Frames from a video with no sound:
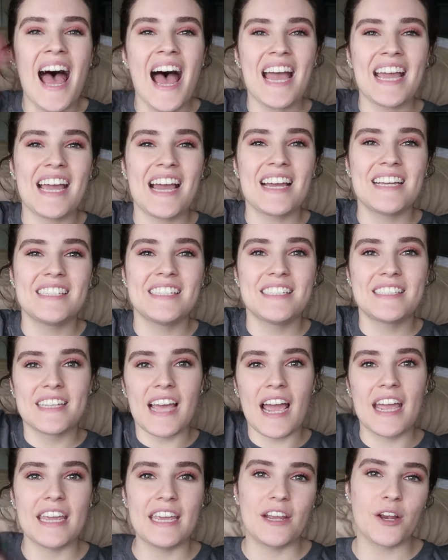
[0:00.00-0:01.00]
Hi guys, it's
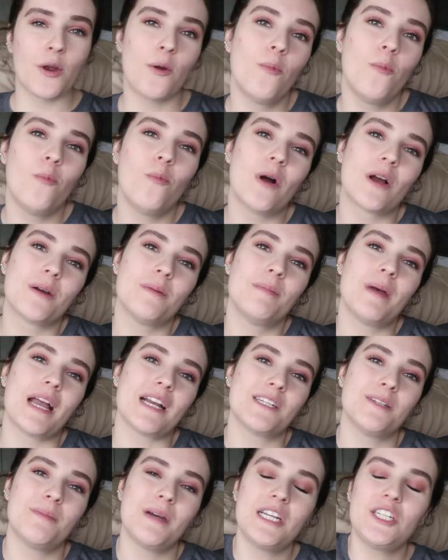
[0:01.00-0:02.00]
Kai here and welcome
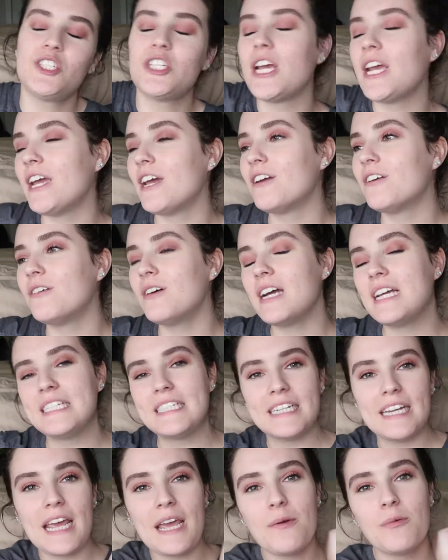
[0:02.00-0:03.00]
back to my channel, and
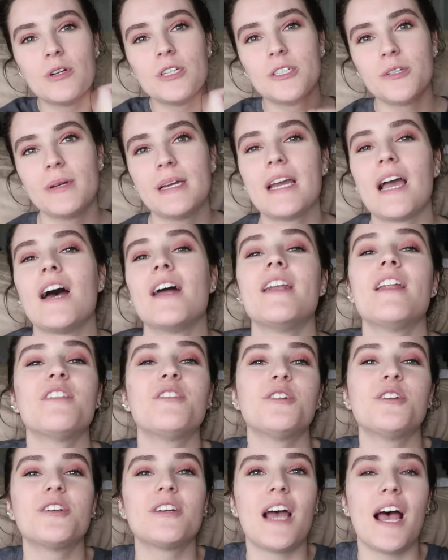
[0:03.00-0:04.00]
today we're doing
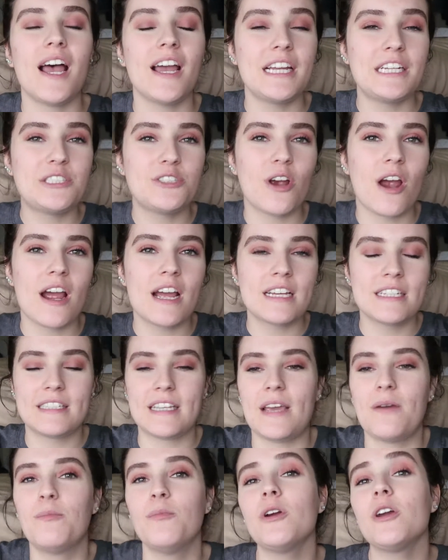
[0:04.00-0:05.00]
another Kai Tries
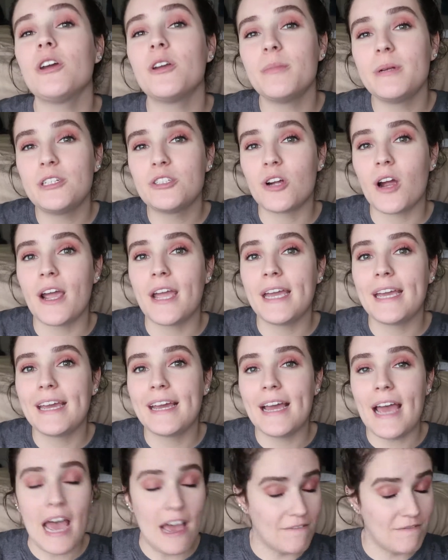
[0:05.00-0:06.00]
and we're going to be
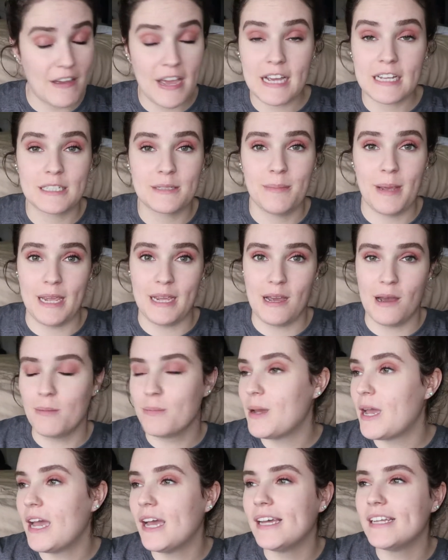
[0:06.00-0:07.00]
trying FX
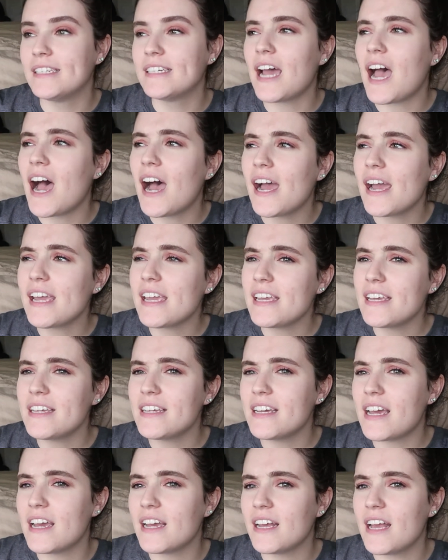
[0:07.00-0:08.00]
makeup. And
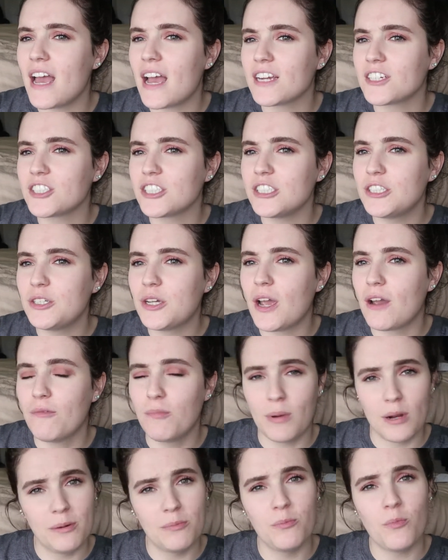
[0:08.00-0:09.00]
I actually have
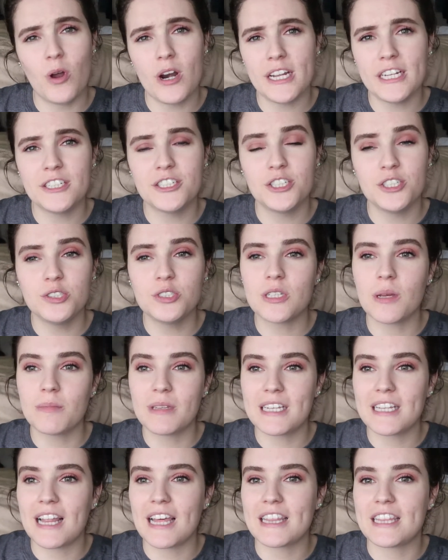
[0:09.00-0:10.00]
been wanting to do
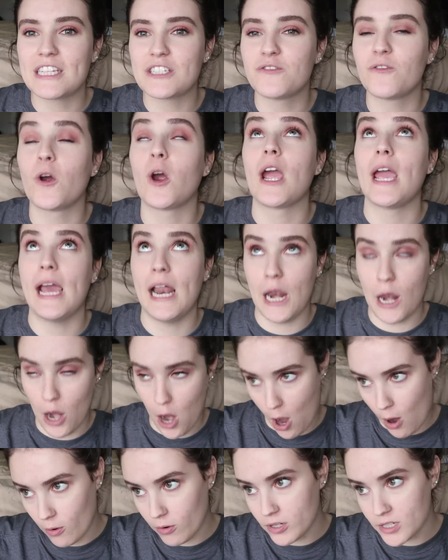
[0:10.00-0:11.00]
something like this for a
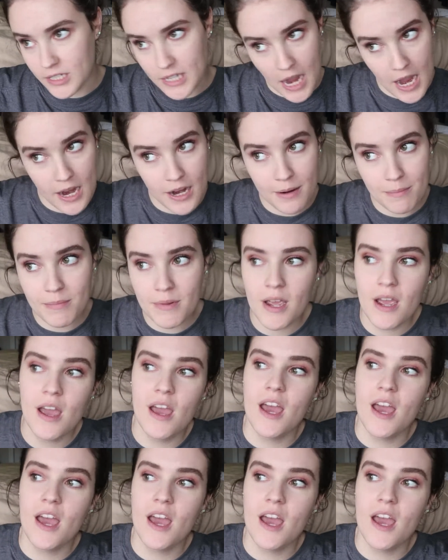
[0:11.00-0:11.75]
long time